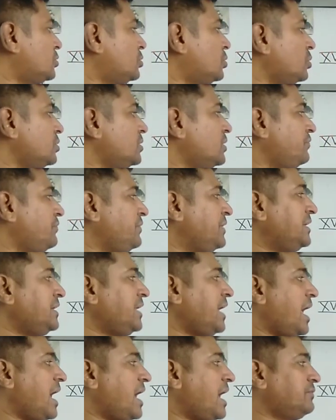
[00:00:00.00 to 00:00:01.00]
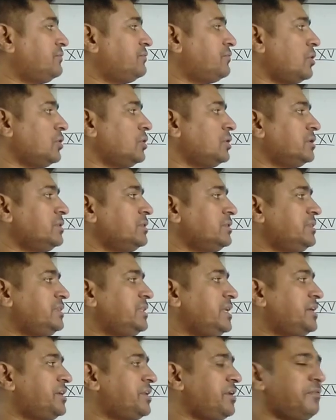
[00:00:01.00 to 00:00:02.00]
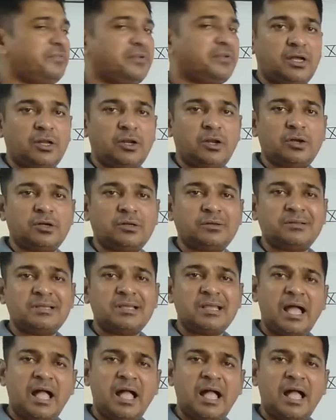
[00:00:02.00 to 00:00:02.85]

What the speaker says: Though the wind had fallen, they drift along.